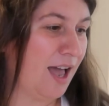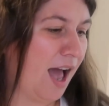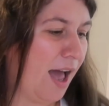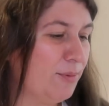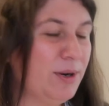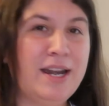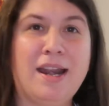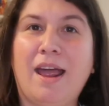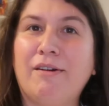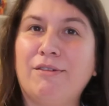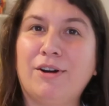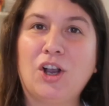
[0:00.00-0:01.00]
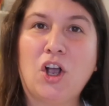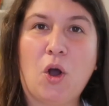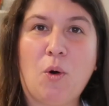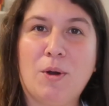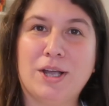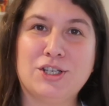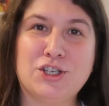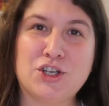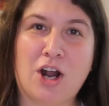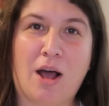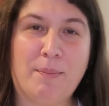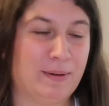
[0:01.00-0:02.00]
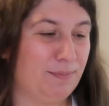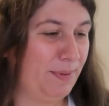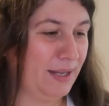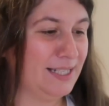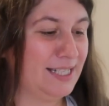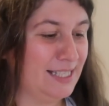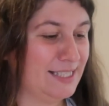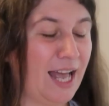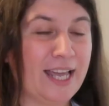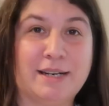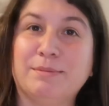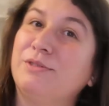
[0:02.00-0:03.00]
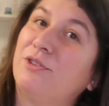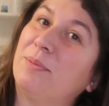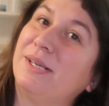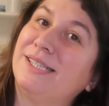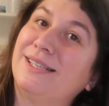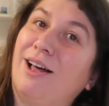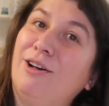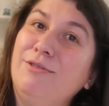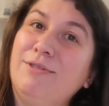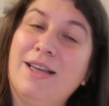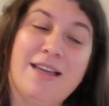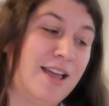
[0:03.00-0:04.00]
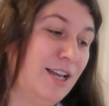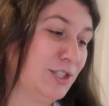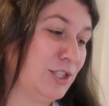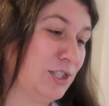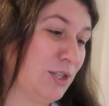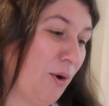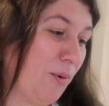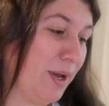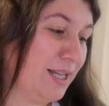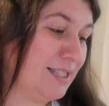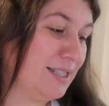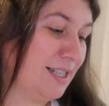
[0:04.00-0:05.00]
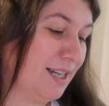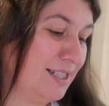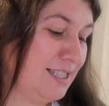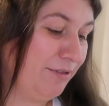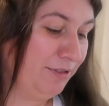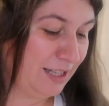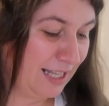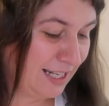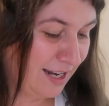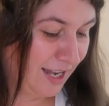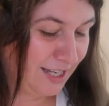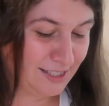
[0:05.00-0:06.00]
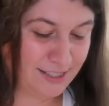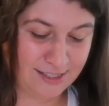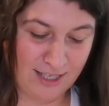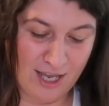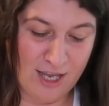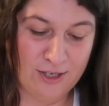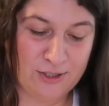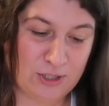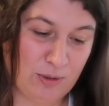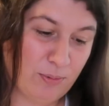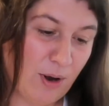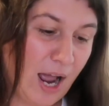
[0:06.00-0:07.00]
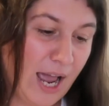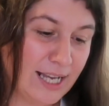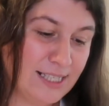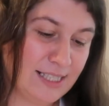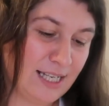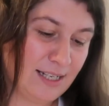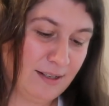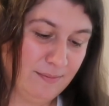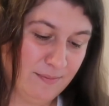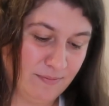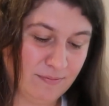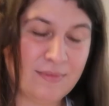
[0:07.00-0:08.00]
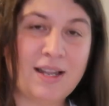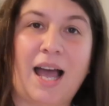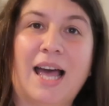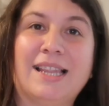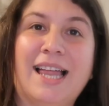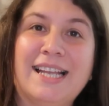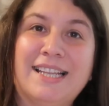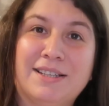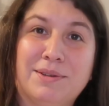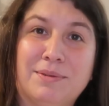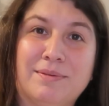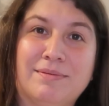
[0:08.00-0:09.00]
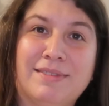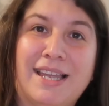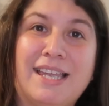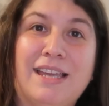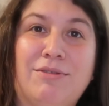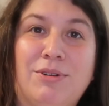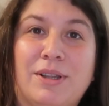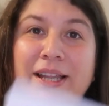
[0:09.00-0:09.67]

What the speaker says: I would never go and shop and pick these items for myself. So it's definitely nice surprise, and I like that they give you